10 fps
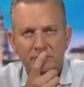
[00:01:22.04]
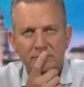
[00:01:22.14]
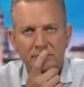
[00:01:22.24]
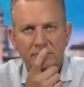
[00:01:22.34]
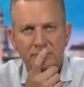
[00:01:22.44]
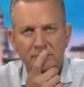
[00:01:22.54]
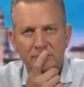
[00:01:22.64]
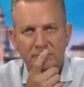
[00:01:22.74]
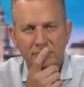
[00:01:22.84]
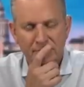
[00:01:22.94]

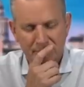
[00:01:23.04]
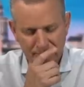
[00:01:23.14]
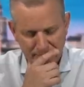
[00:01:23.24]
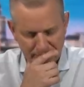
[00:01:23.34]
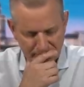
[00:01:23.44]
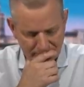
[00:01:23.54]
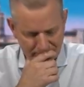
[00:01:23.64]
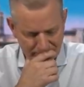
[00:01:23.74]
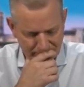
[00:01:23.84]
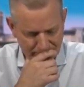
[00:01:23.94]

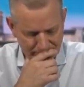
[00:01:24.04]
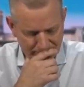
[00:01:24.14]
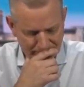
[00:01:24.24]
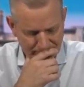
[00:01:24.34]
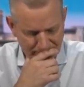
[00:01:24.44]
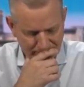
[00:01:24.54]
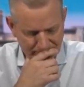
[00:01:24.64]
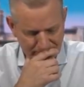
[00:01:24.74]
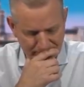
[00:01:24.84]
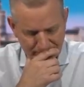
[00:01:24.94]

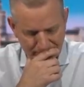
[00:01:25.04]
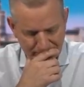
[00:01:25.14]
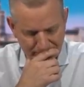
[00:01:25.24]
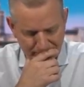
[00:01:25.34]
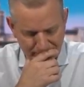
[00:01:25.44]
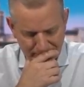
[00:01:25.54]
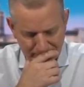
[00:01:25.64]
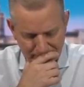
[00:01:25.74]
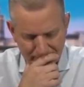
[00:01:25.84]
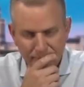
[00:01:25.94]

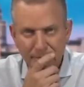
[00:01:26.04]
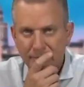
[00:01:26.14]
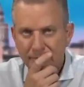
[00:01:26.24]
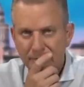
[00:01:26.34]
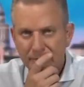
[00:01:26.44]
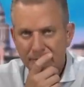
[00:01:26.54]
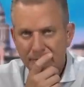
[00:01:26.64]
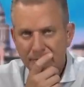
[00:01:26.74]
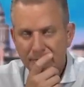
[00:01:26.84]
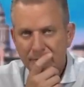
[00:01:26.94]

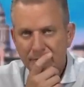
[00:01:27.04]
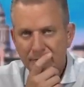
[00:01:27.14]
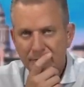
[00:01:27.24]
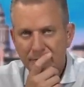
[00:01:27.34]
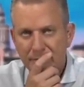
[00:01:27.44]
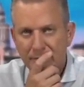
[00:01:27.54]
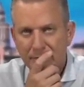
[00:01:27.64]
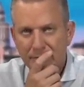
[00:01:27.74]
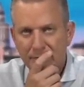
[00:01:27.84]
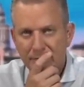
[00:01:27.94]

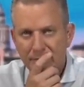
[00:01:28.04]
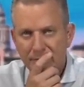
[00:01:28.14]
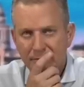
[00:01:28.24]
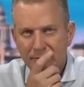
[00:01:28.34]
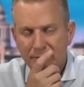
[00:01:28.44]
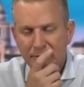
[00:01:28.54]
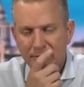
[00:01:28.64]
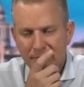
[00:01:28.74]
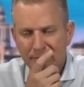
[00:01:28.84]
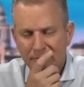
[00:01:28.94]

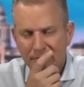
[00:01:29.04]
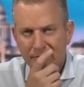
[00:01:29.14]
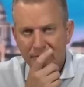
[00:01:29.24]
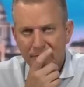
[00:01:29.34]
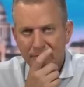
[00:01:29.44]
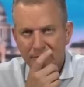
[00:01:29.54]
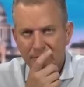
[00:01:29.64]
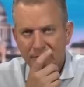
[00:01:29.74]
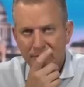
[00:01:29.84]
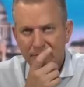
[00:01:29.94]
The person shown says nothing.